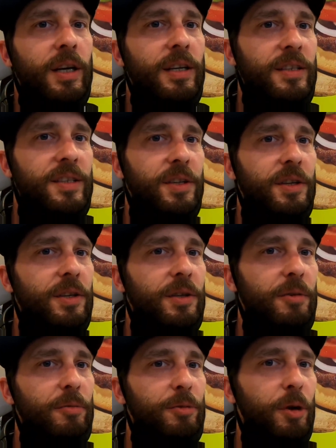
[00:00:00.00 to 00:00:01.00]

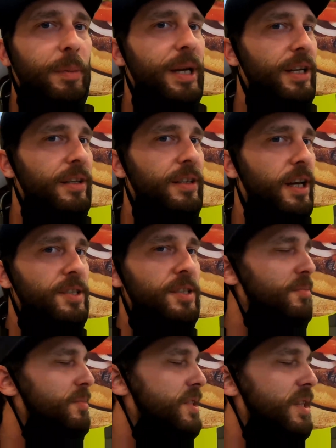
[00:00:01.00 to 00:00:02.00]
until Romanian
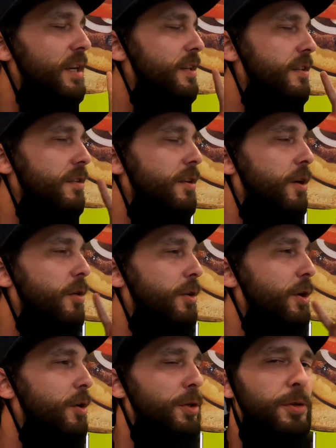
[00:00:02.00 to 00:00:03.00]
customs said, no,
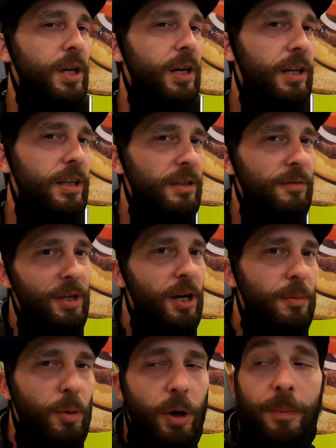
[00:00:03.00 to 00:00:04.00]
no, you cannot leave the
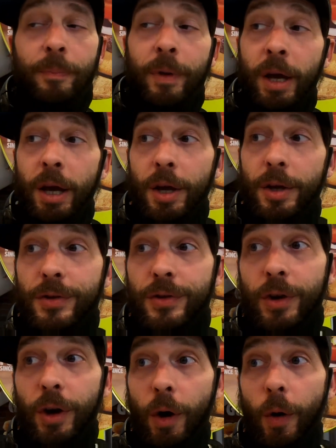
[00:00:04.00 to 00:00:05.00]
airport.
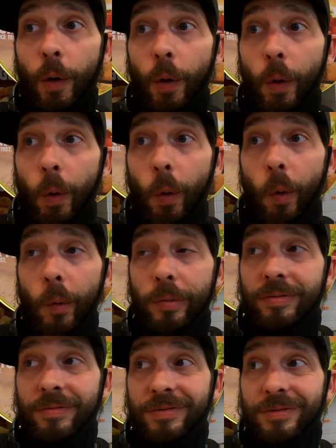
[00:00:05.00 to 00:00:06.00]
So,
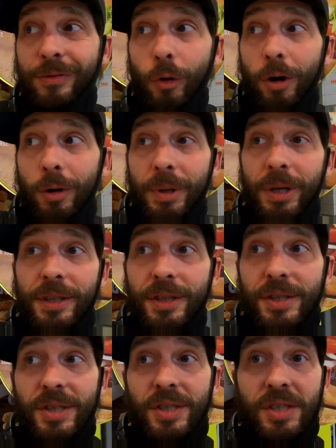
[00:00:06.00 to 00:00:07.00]
four
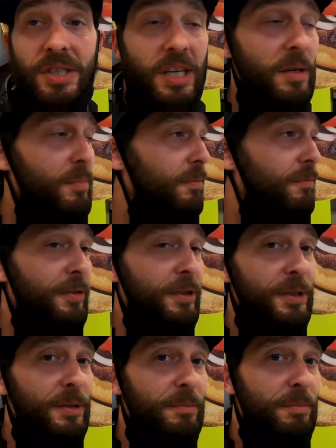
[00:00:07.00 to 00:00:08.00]
beers deep, I'm
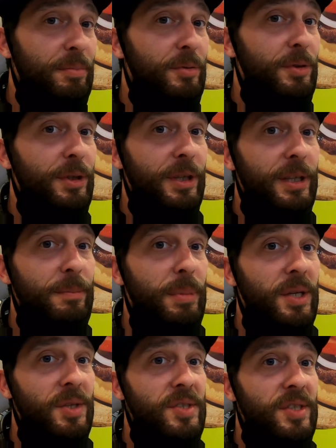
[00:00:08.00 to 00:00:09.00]
feeling pretty
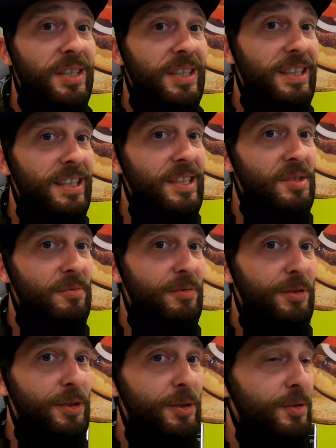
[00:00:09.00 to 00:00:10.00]
buzzed. I need to eat some
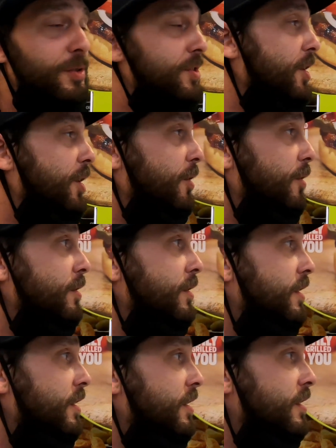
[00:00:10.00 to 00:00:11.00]
food, so
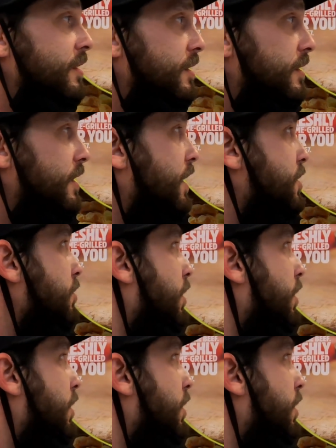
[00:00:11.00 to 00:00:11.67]
that's